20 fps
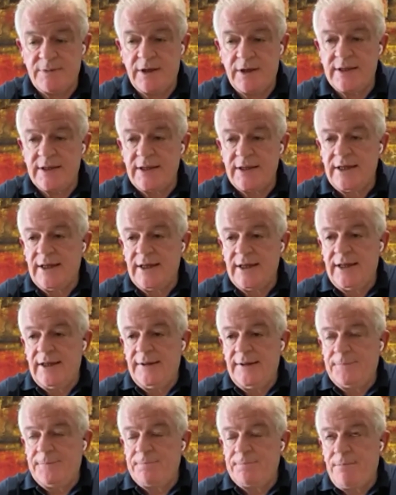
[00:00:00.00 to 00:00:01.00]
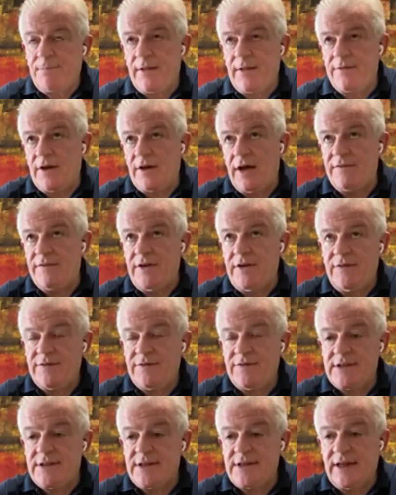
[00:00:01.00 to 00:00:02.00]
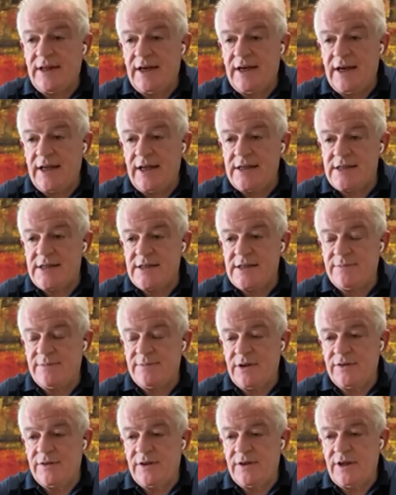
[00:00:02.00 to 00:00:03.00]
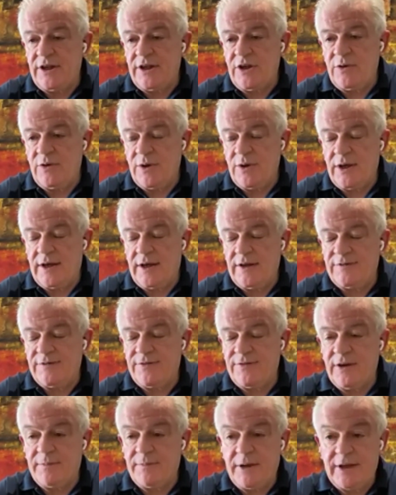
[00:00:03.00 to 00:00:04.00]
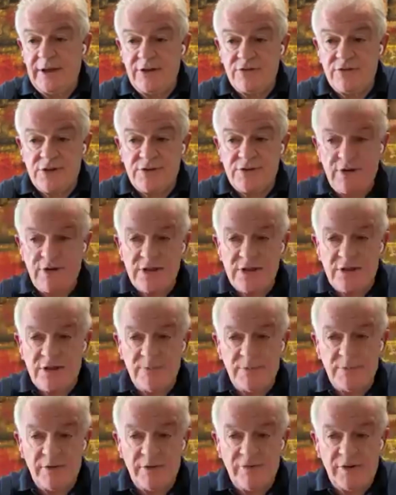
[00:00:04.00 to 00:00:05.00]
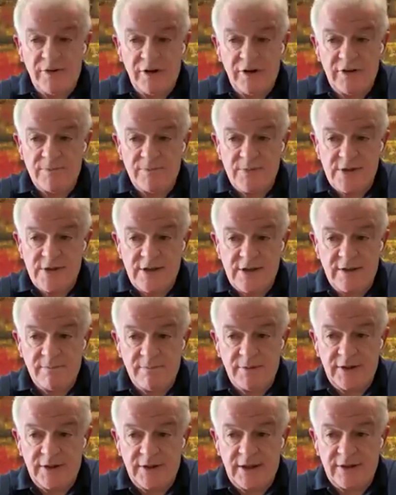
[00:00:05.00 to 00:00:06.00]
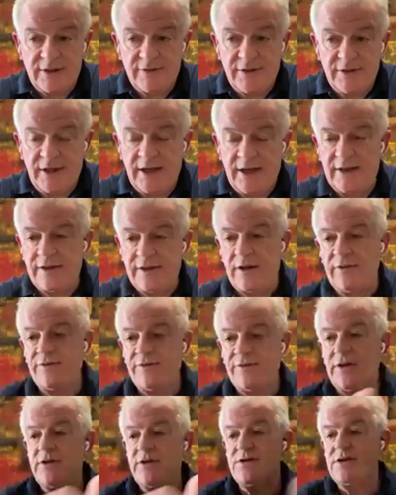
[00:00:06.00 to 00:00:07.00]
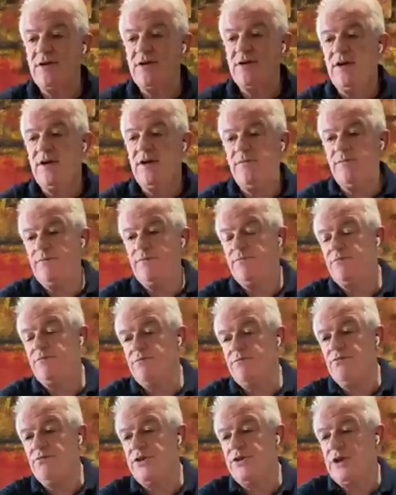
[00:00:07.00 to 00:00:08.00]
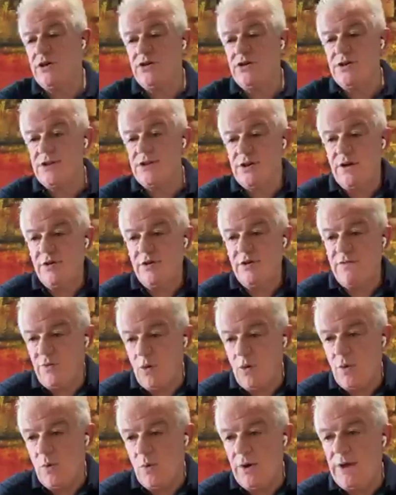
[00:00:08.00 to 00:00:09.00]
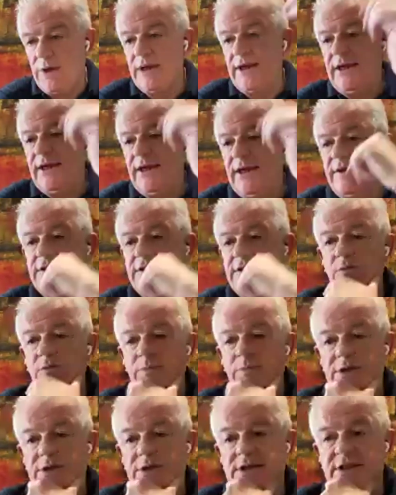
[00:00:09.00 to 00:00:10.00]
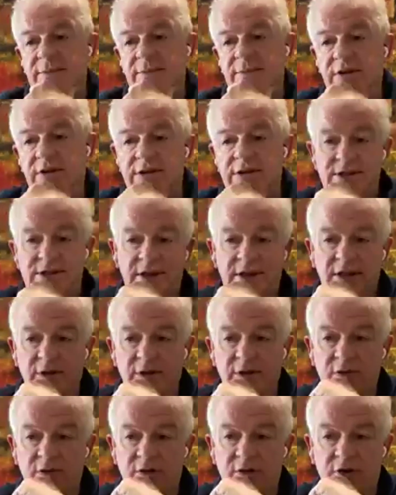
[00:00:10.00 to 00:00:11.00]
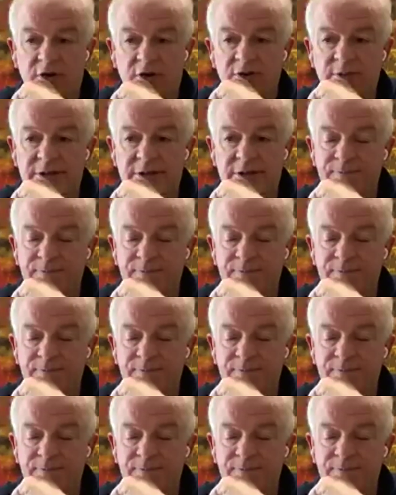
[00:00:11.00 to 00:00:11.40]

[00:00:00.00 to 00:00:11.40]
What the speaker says: But I've even seen an estimate that Philippine interest rates could be at 5% by the end of the year. Now, if those reductions go forward, this will be a stimulus to the local economy.